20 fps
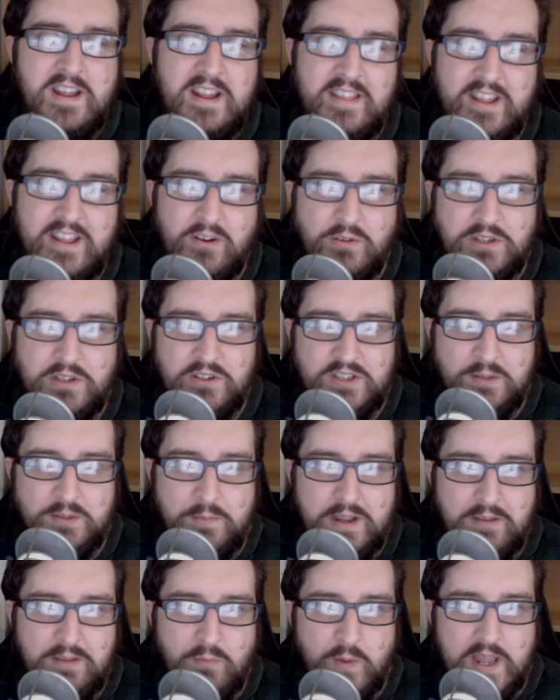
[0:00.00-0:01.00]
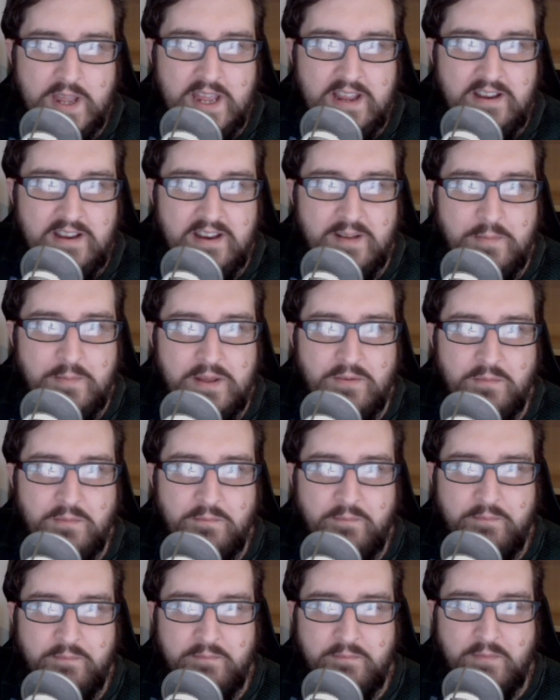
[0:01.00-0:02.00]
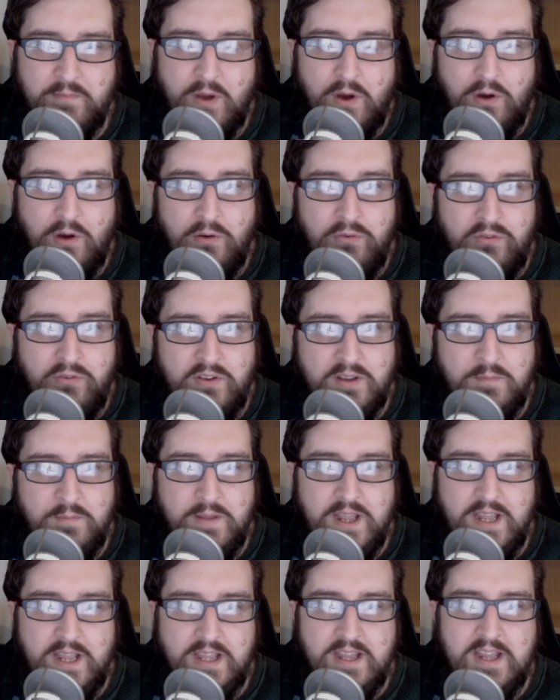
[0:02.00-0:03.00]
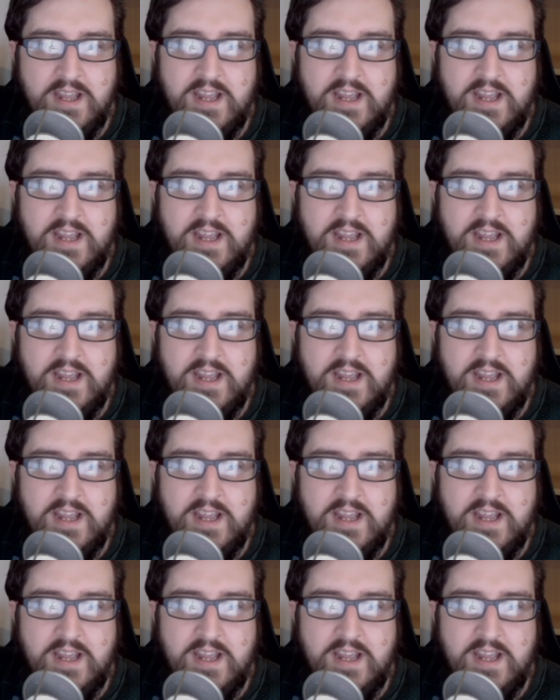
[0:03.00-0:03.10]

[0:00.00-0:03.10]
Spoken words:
That always looks a bit weird and a bit off to me.